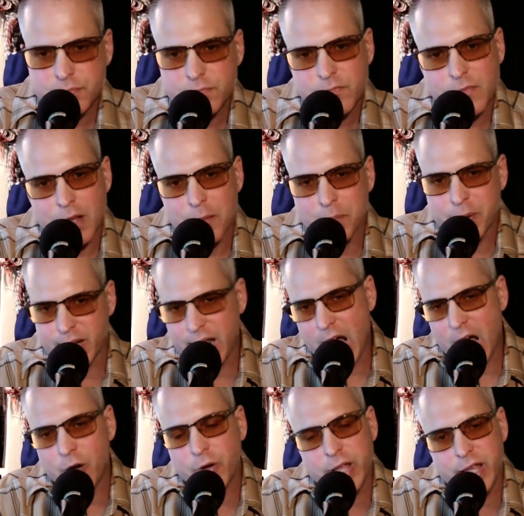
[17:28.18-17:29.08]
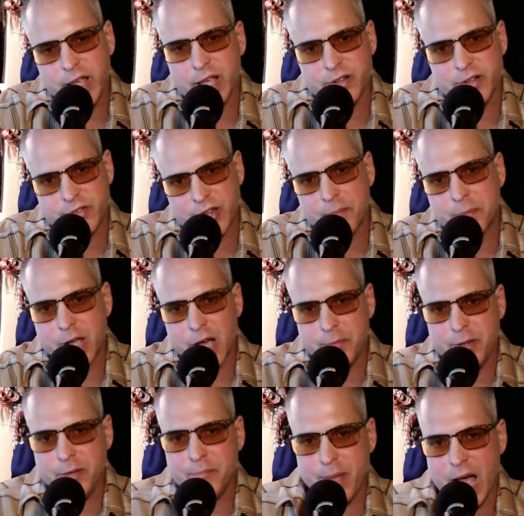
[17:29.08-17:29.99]
But how he ends up
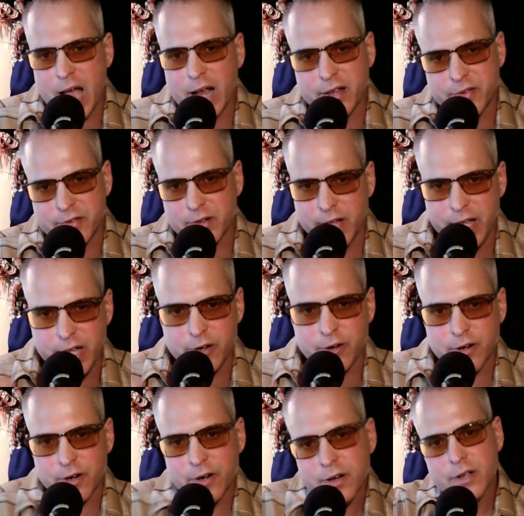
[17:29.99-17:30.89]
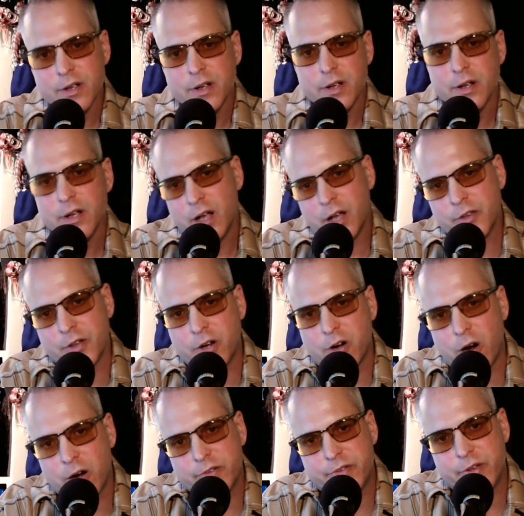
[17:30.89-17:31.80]
coming back as a leader of the
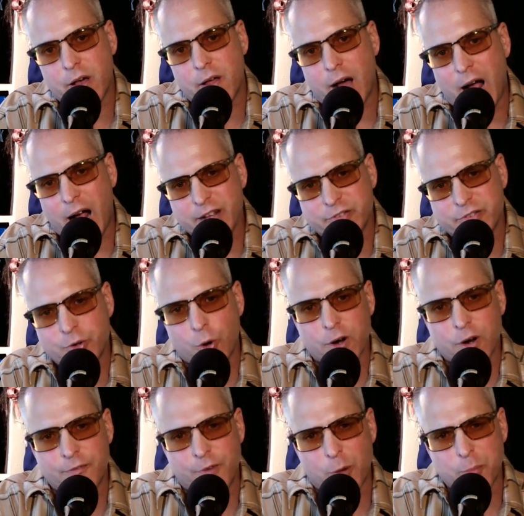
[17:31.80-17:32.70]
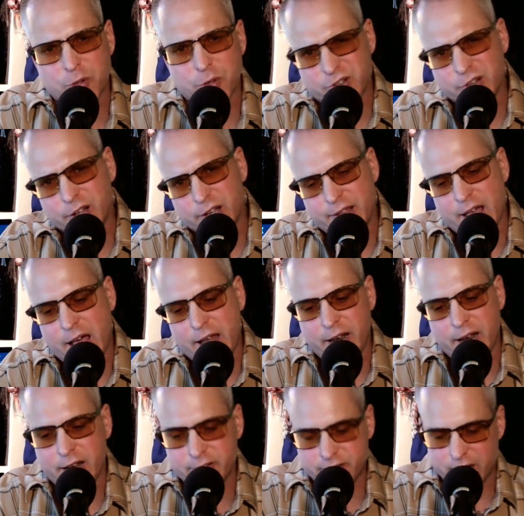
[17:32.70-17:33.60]
cartel, I sort of almost looked at it
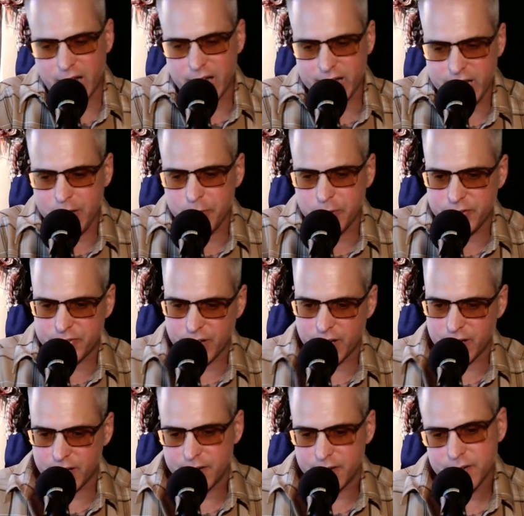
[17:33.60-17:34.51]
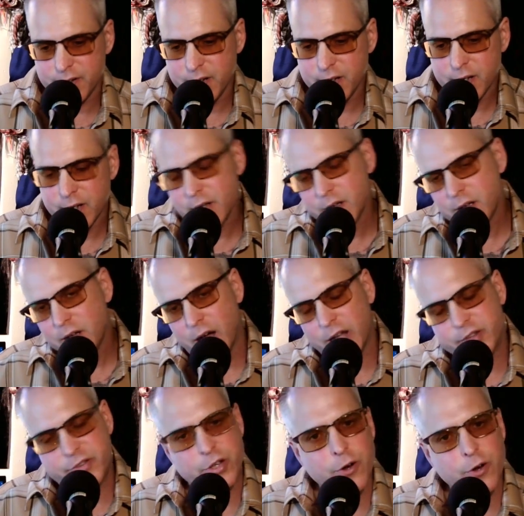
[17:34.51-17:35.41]
as like he was a
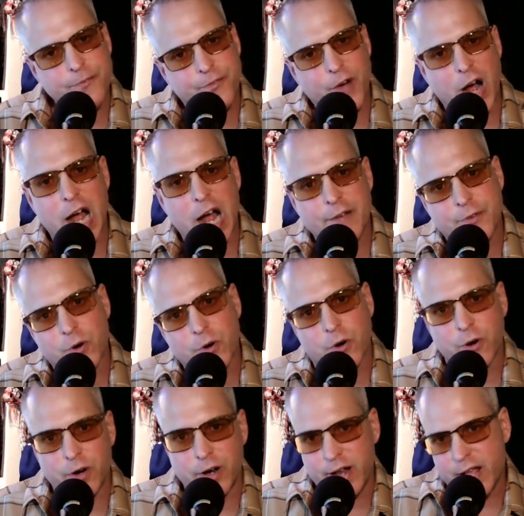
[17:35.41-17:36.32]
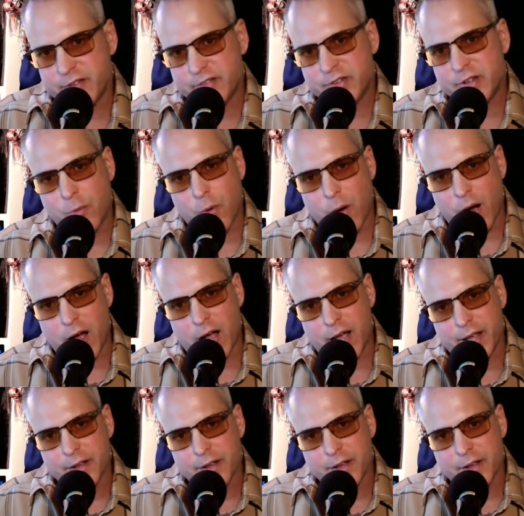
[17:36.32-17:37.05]
2-5-er or an S&Y